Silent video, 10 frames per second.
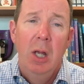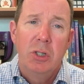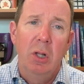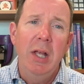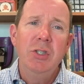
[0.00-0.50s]

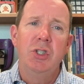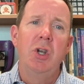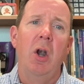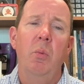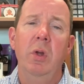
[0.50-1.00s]
So let's
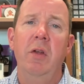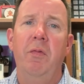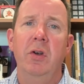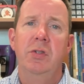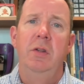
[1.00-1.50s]
start with the
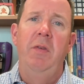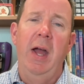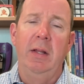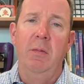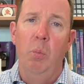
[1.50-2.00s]
first
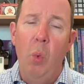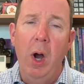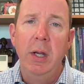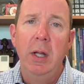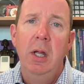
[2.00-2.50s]
fact that,
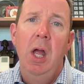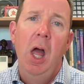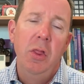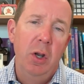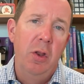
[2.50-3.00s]
one,
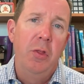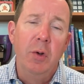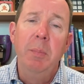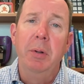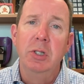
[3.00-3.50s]
there are
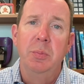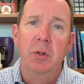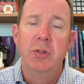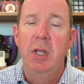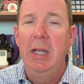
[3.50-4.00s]
3
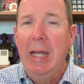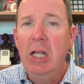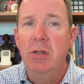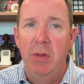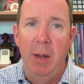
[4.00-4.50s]
principles.
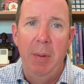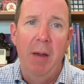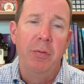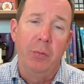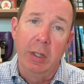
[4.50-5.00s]
Each of them
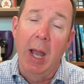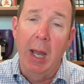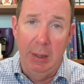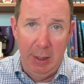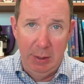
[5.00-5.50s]
have 3
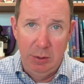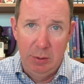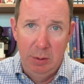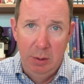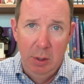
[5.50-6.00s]
guidelines.
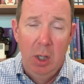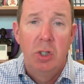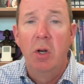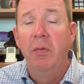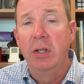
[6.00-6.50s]

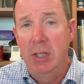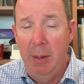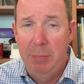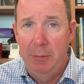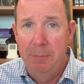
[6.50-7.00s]
So for
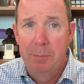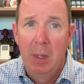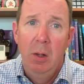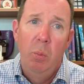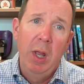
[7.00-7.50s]
example,
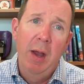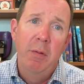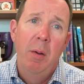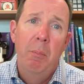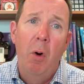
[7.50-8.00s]
we
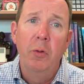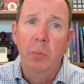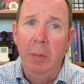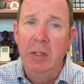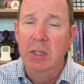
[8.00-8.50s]
have multiple
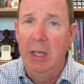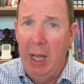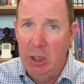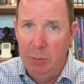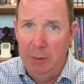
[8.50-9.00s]
means
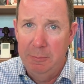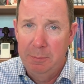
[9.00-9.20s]
engagement.